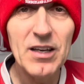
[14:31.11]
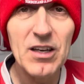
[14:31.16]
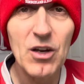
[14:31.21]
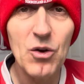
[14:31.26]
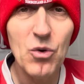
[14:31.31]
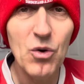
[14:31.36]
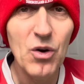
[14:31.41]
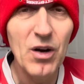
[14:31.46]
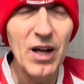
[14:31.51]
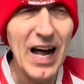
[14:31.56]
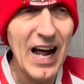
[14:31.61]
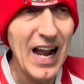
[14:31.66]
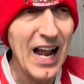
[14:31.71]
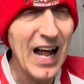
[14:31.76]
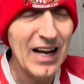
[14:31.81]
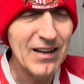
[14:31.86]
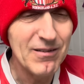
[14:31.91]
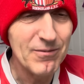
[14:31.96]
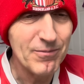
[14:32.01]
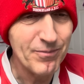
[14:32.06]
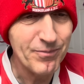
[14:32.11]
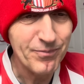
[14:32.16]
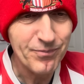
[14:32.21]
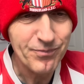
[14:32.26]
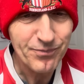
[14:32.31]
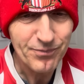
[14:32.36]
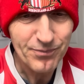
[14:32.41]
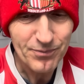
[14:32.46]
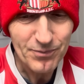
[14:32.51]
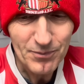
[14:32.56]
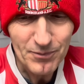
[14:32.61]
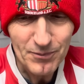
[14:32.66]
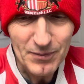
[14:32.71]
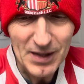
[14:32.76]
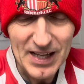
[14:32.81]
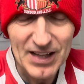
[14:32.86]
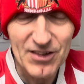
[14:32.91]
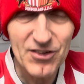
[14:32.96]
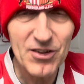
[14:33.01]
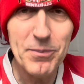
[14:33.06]
You know what?
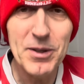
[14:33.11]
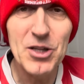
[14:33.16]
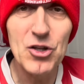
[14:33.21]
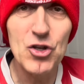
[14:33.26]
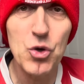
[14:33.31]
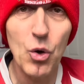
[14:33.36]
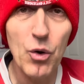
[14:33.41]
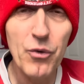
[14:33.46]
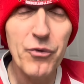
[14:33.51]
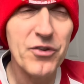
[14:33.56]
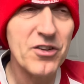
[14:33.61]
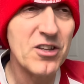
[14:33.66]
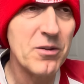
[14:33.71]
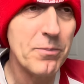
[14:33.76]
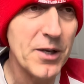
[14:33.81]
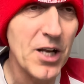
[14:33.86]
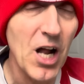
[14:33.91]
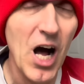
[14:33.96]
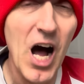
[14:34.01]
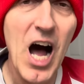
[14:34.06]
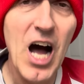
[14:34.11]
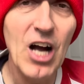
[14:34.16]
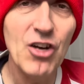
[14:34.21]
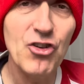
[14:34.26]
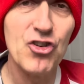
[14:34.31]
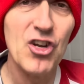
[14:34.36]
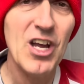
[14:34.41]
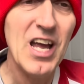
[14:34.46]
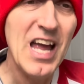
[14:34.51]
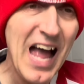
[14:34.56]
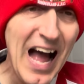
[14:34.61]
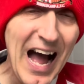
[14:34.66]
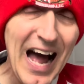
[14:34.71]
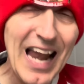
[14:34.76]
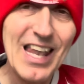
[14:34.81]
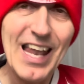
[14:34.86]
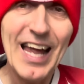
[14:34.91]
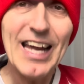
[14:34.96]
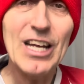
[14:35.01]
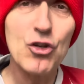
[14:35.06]
It's a bit tough. It's a bit harsh. I
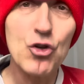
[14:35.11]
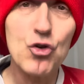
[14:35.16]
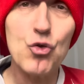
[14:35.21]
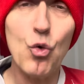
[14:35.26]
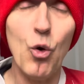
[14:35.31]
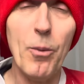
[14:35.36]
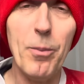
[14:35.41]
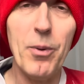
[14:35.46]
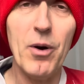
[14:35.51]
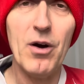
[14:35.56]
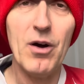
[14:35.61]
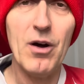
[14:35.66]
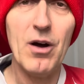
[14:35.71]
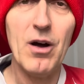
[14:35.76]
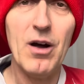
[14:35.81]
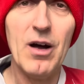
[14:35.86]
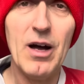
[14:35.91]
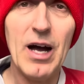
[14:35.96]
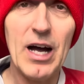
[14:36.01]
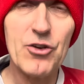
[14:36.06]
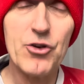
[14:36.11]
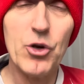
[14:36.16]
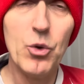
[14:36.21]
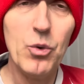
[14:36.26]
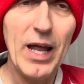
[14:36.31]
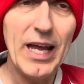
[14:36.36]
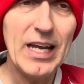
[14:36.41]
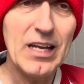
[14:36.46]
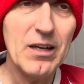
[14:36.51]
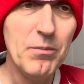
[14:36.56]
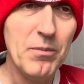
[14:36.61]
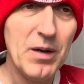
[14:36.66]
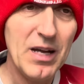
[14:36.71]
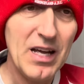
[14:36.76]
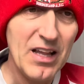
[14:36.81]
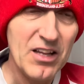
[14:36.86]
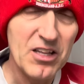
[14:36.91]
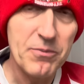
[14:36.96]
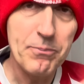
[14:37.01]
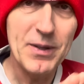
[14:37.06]
like Job. I do like him.
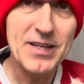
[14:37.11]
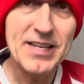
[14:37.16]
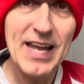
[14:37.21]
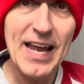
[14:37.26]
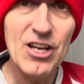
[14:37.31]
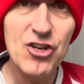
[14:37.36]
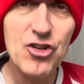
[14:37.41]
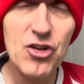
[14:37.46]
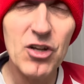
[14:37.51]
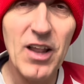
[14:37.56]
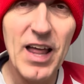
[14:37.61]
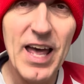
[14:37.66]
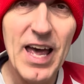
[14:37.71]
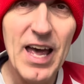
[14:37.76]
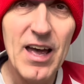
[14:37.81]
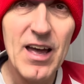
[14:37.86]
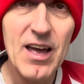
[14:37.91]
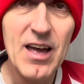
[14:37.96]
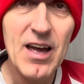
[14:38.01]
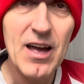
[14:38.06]
There's potential there.